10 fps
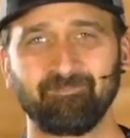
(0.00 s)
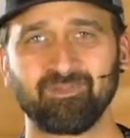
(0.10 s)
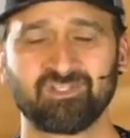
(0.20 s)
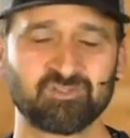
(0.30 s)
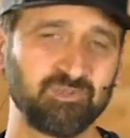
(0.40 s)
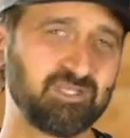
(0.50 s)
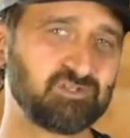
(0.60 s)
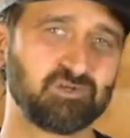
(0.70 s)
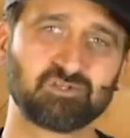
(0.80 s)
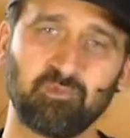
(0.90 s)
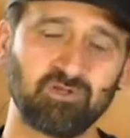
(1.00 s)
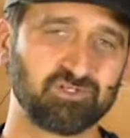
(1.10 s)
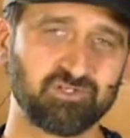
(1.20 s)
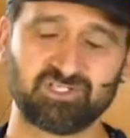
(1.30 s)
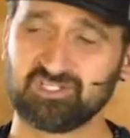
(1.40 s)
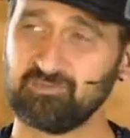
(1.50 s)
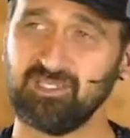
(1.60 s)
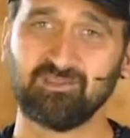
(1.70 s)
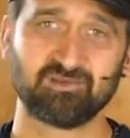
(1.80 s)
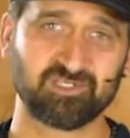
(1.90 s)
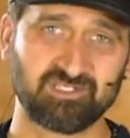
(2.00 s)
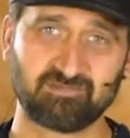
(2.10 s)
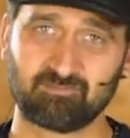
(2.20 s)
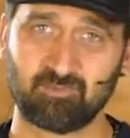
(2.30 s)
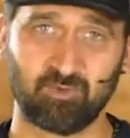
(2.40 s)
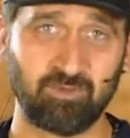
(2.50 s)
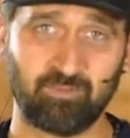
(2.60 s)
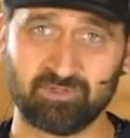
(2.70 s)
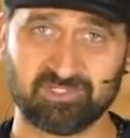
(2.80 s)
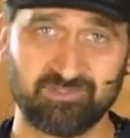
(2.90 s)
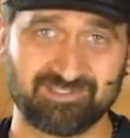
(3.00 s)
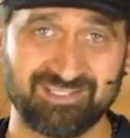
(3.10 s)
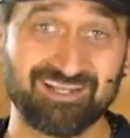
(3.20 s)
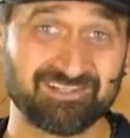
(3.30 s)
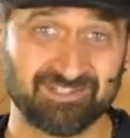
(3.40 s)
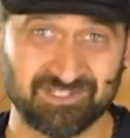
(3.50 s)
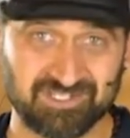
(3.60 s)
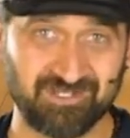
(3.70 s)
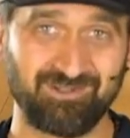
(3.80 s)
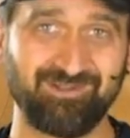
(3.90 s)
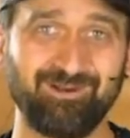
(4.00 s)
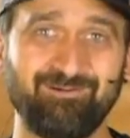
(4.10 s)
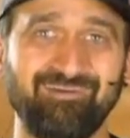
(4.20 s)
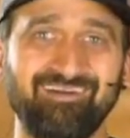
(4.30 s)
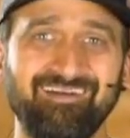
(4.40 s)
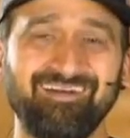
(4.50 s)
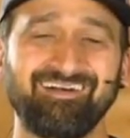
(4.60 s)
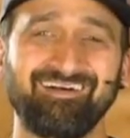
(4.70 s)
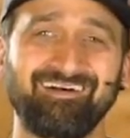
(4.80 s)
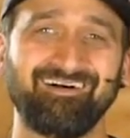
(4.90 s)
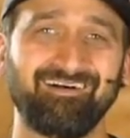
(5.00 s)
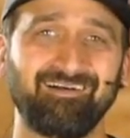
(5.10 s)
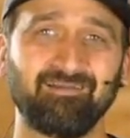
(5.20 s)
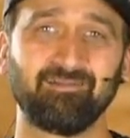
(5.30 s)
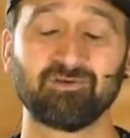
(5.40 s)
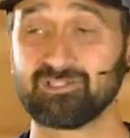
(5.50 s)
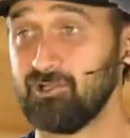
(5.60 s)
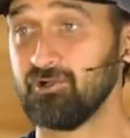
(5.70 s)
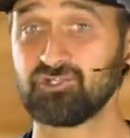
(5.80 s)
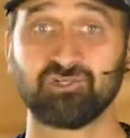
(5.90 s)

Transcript: Just because you're a small church doesn't mean there's a great personal touch, just so you know. There's large